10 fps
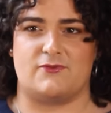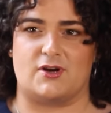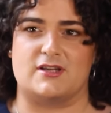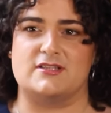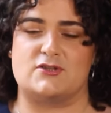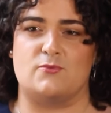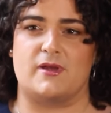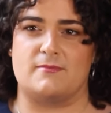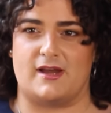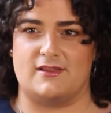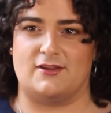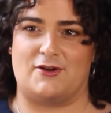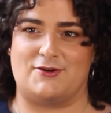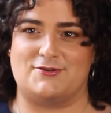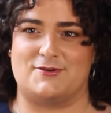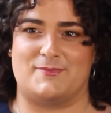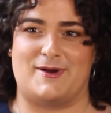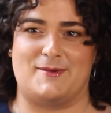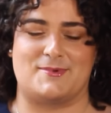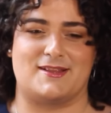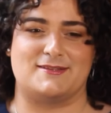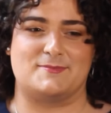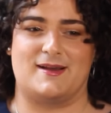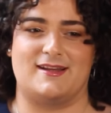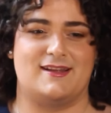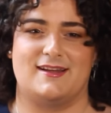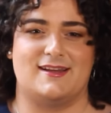consuming by the larger populace, but